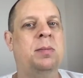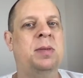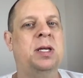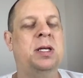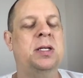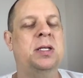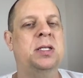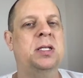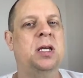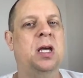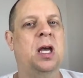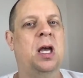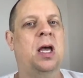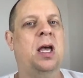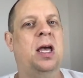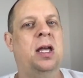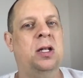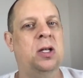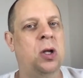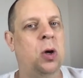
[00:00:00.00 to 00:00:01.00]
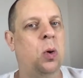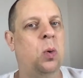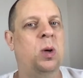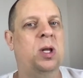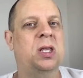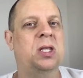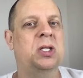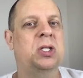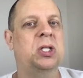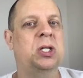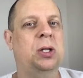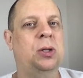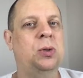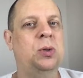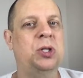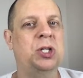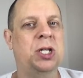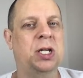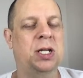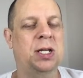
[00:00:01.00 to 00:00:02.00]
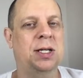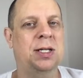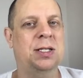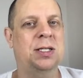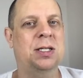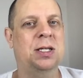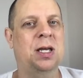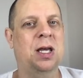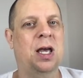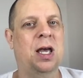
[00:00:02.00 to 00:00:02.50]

is and know what the solution is.